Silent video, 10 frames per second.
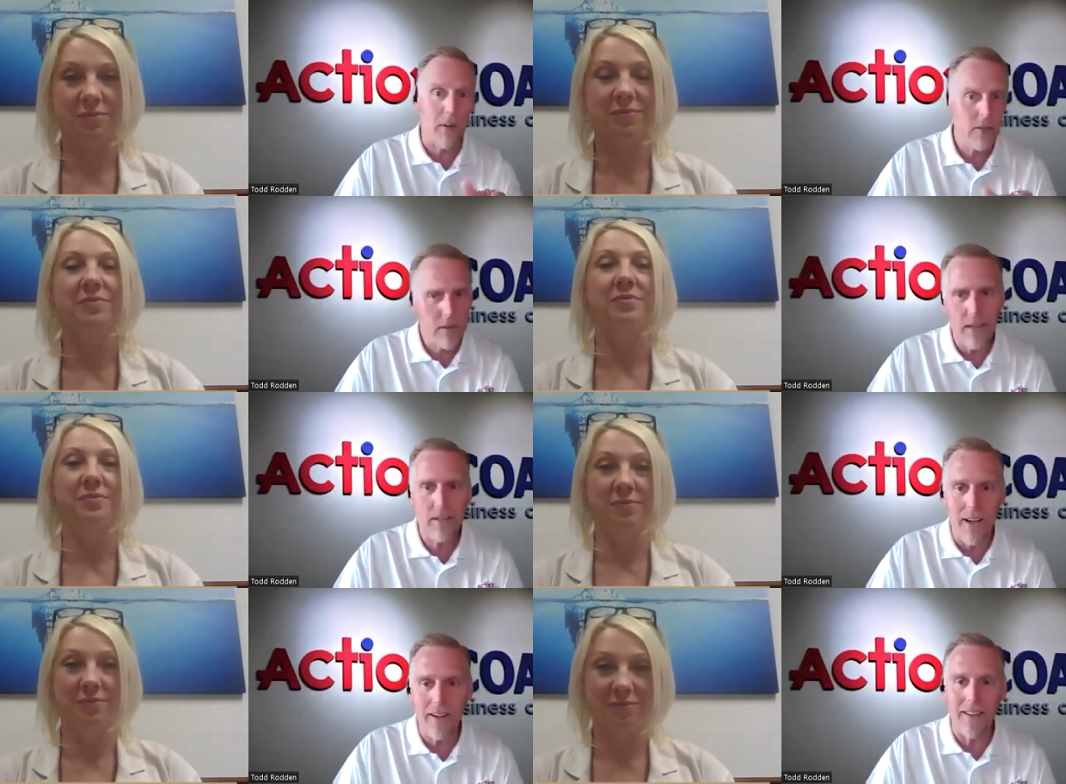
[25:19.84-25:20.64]
Speaker 1: especially
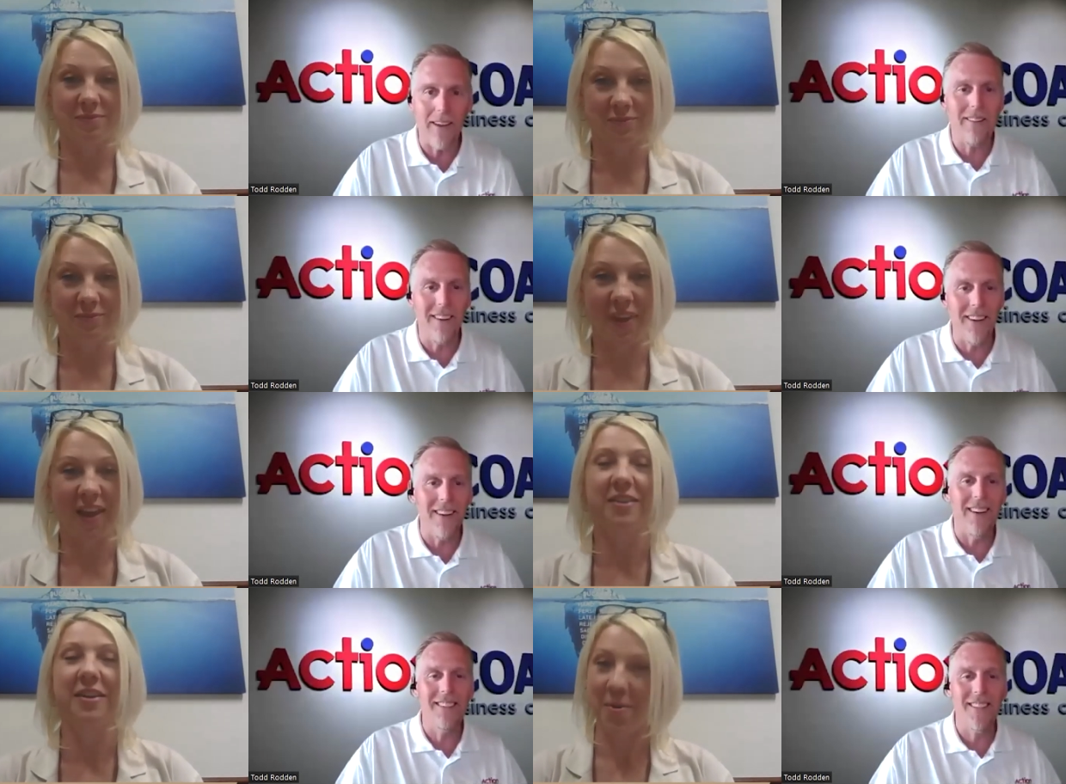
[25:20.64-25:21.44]
TikTok now,
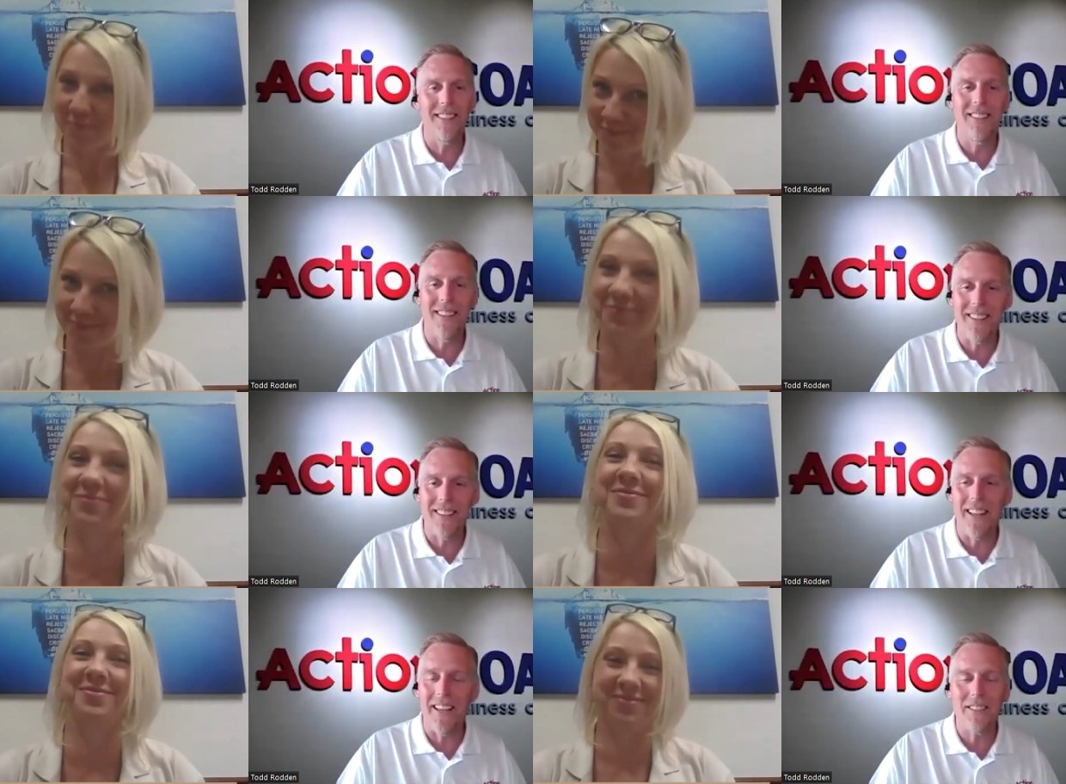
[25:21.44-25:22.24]
uh, see the, the,
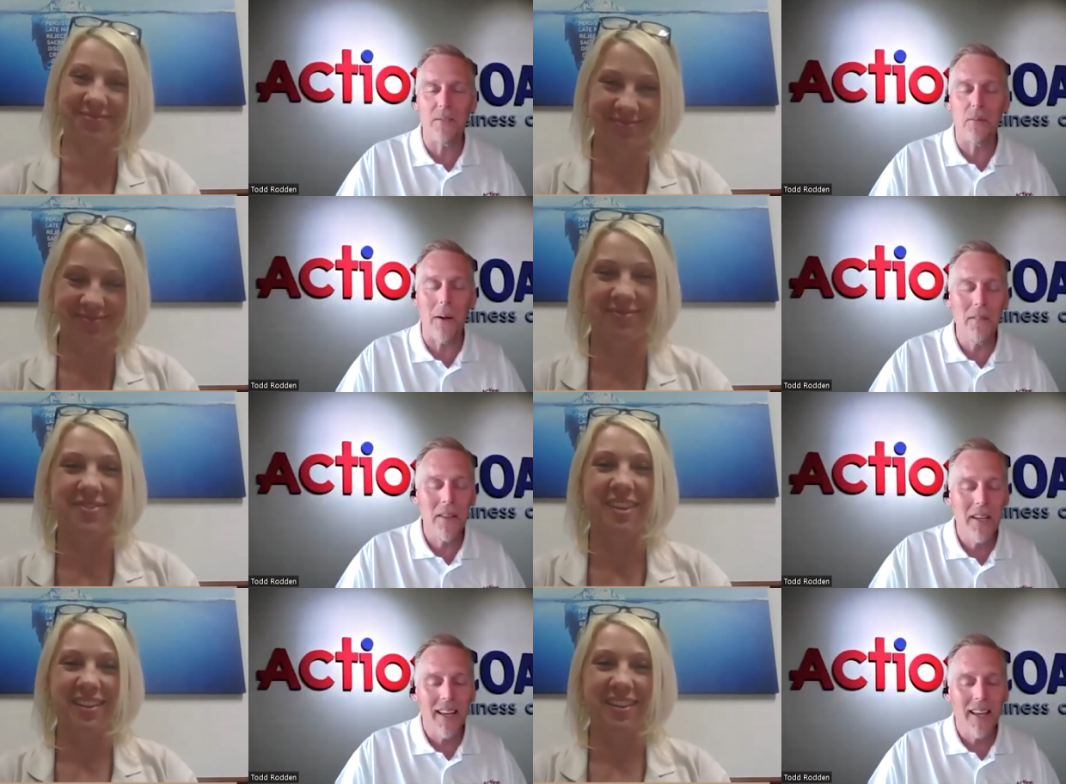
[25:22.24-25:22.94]
the dance as well.